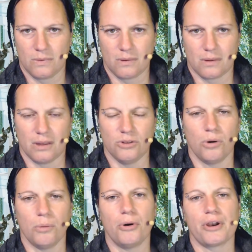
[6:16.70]
and your
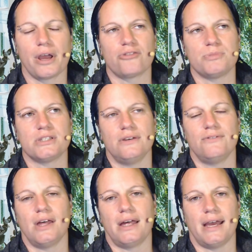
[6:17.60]
body has perceived
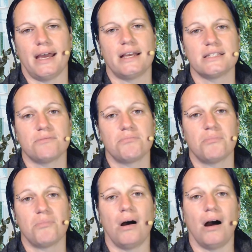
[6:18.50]
that as
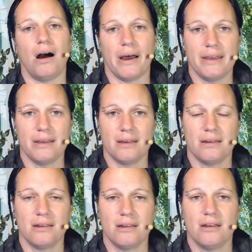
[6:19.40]
high,
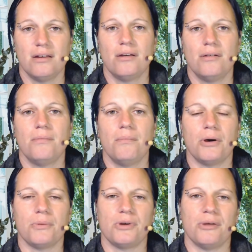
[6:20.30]

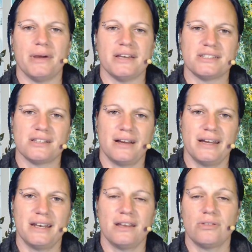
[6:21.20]
but with a
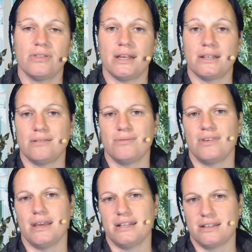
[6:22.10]
baseline that
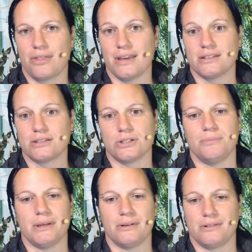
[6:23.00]
it thinks should
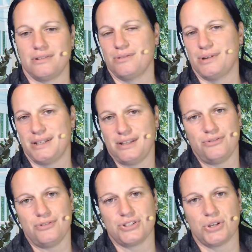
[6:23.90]
be 120, for
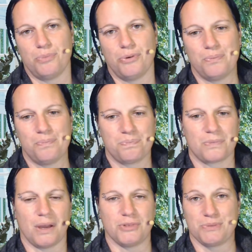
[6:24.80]
example.
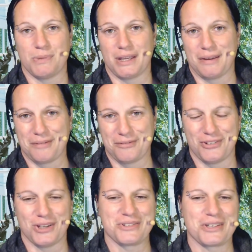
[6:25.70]
I'm just making
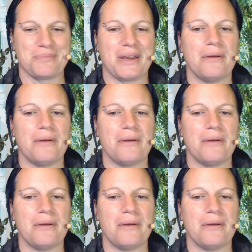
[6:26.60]
figures up here.